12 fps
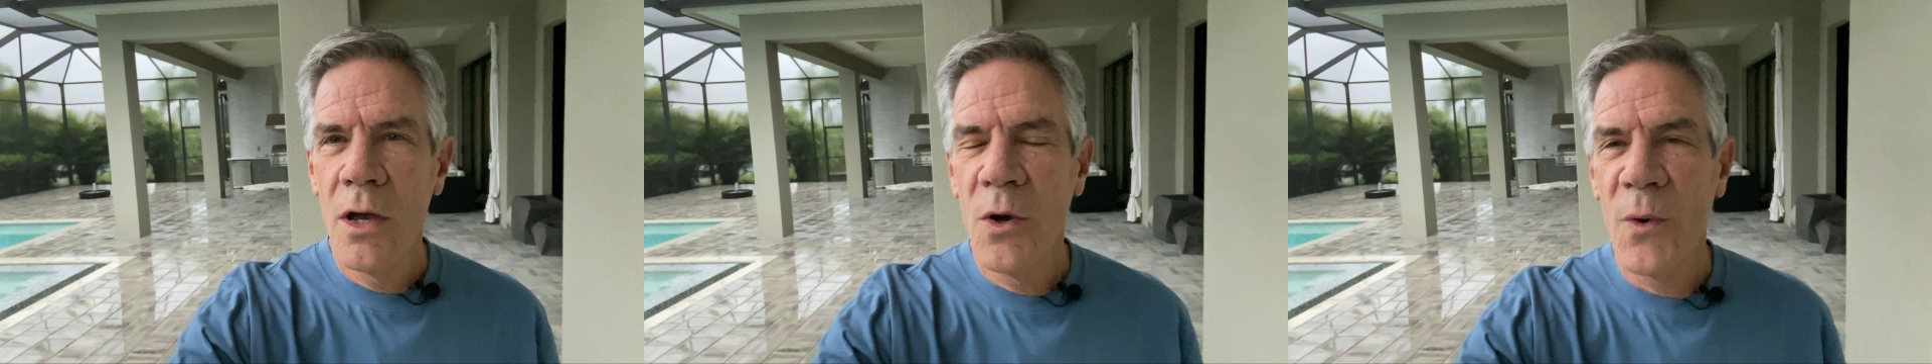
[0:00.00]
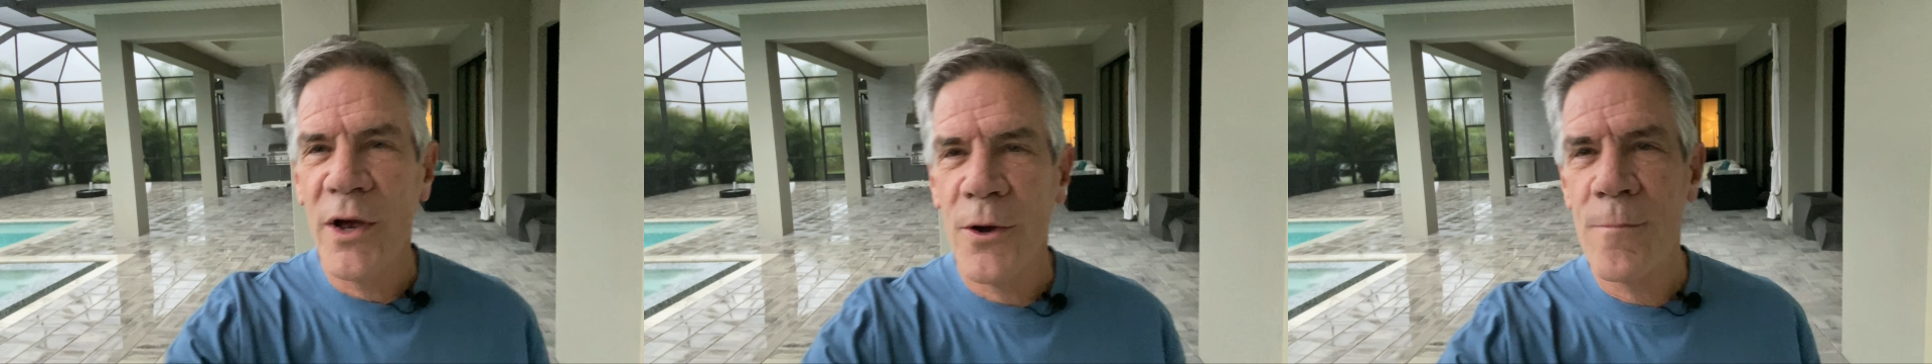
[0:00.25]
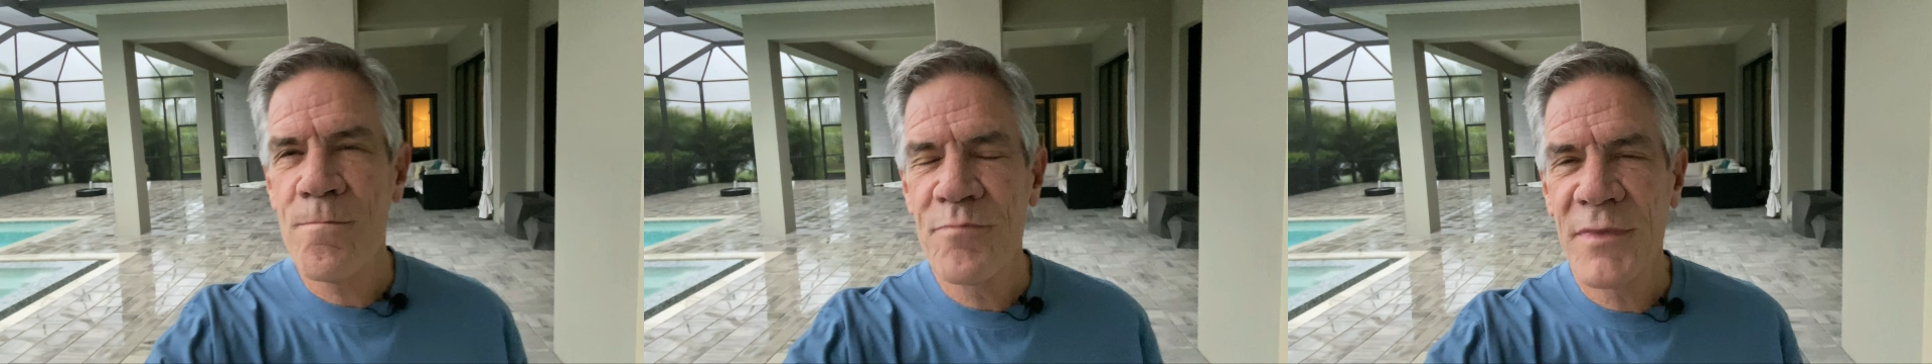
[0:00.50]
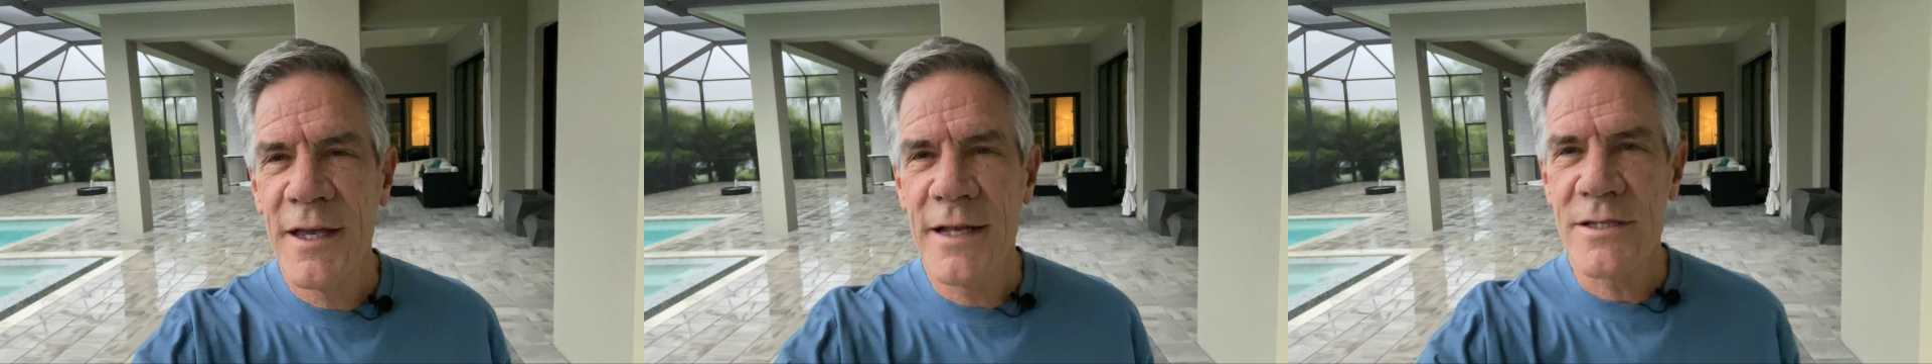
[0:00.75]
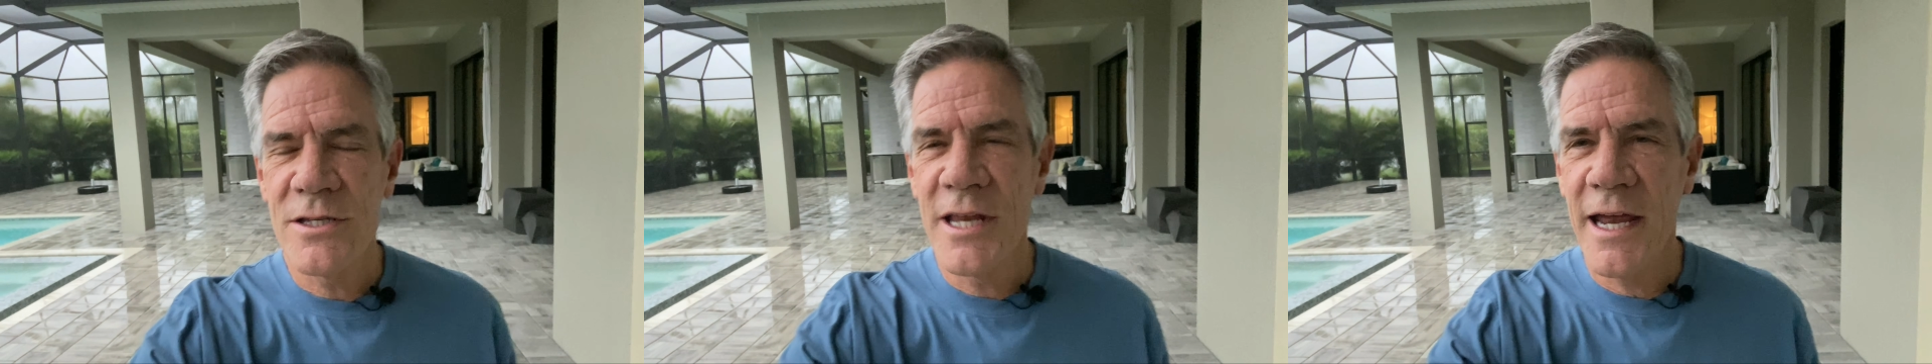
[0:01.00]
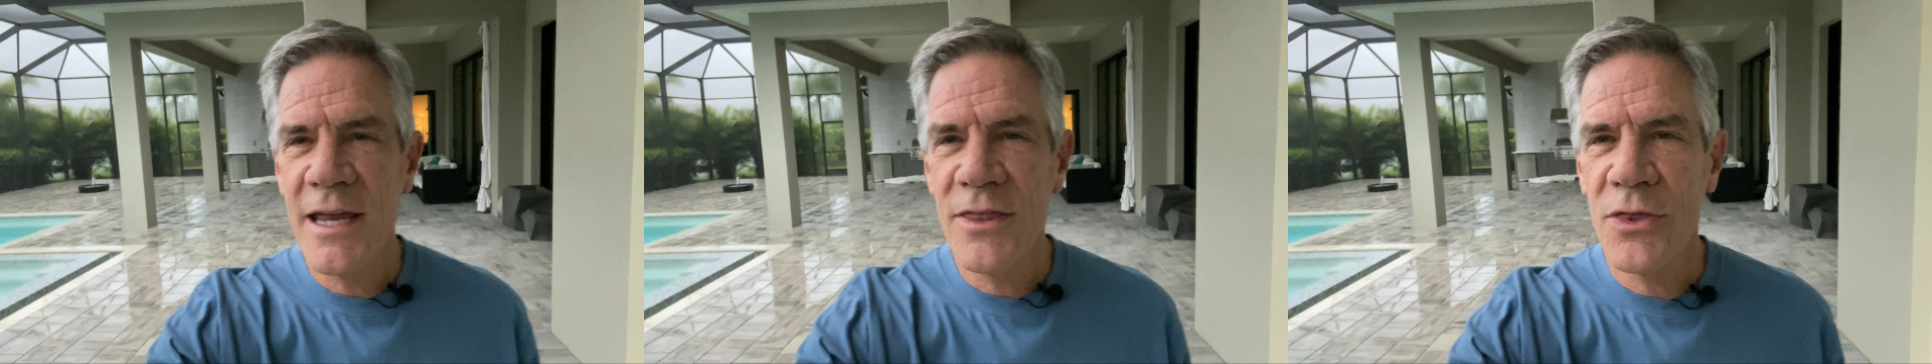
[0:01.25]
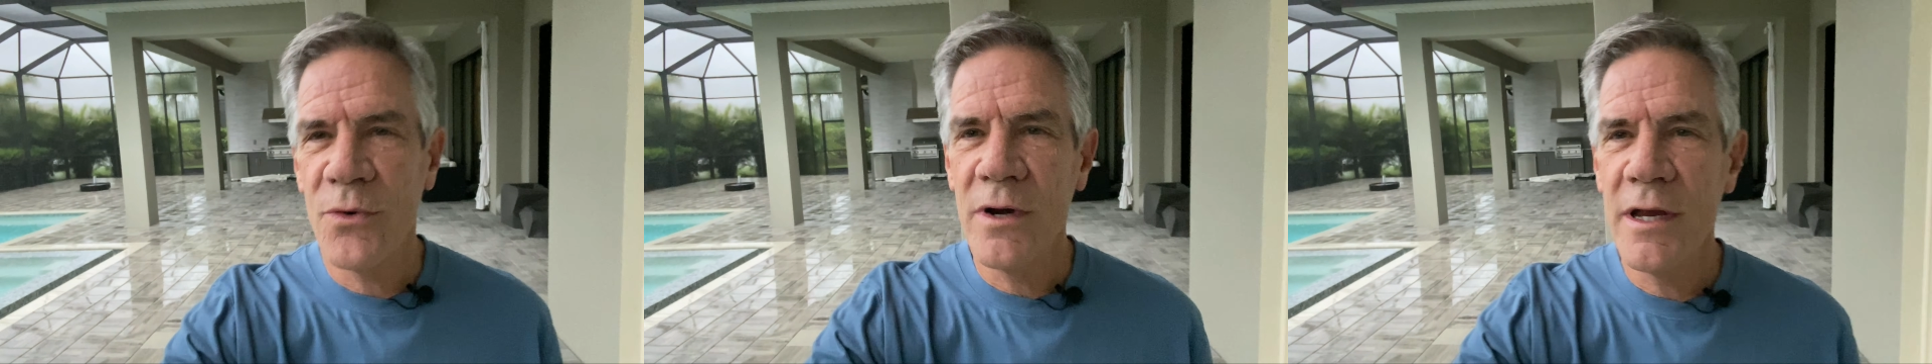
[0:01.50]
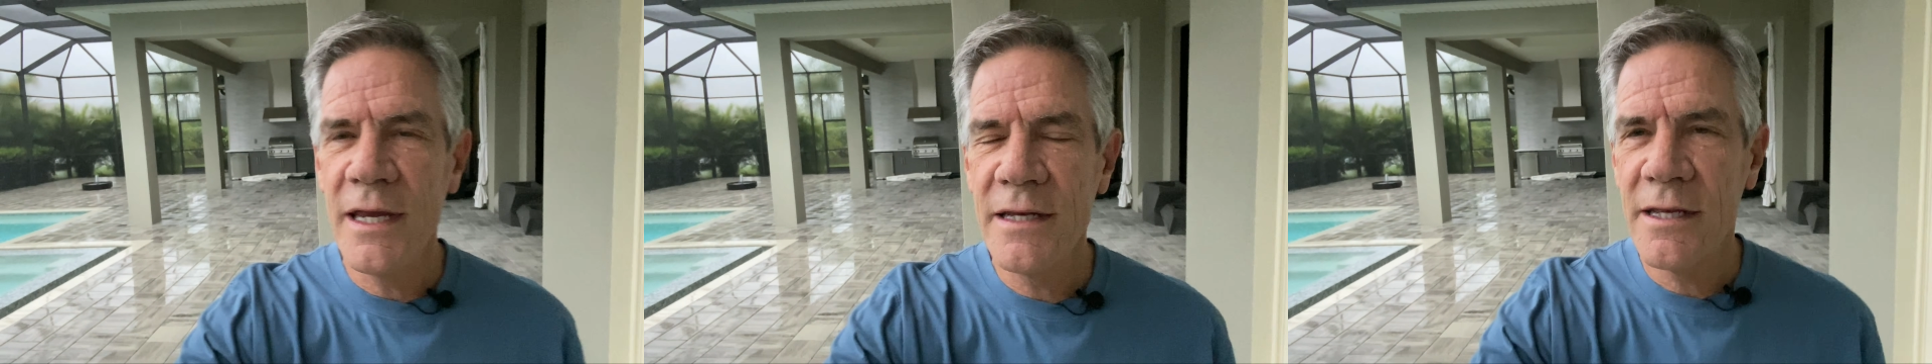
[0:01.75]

Well, it's day 3.